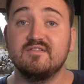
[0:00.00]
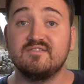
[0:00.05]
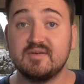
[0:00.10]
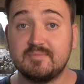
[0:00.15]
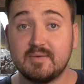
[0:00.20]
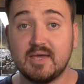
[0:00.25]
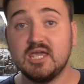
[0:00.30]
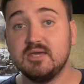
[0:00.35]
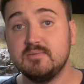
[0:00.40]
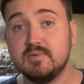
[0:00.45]
For
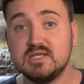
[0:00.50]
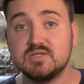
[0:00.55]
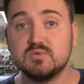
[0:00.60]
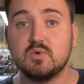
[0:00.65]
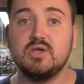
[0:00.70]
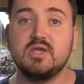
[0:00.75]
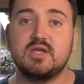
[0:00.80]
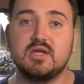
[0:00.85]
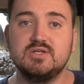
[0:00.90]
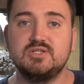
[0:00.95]
babies,
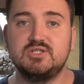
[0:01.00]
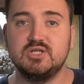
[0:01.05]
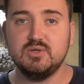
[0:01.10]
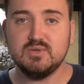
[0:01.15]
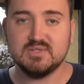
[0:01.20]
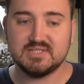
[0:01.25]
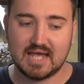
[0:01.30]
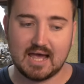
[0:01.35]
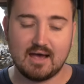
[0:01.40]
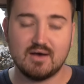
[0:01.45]
what you can
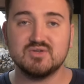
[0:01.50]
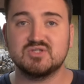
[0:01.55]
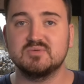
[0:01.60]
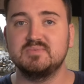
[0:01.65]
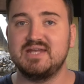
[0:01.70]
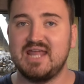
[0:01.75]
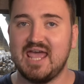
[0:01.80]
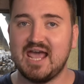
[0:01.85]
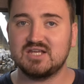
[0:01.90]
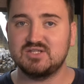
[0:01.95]
do is house
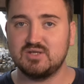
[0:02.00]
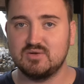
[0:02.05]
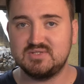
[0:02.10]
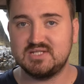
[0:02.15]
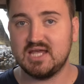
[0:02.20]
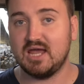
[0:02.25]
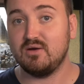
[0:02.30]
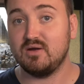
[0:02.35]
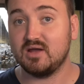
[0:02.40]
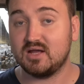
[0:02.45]
them in
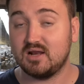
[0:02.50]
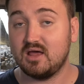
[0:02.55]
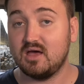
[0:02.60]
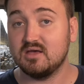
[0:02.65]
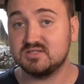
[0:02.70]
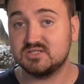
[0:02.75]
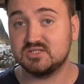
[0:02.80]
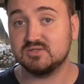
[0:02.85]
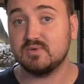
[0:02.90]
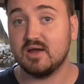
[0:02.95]
exoterra
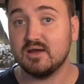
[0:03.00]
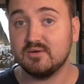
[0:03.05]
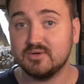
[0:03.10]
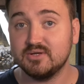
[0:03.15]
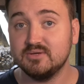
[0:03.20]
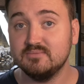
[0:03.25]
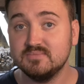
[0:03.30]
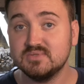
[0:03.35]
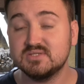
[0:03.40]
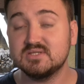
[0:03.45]
glass
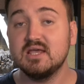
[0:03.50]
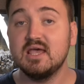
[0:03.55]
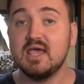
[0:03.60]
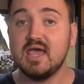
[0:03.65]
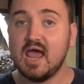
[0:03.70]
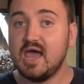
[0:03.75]
terrariums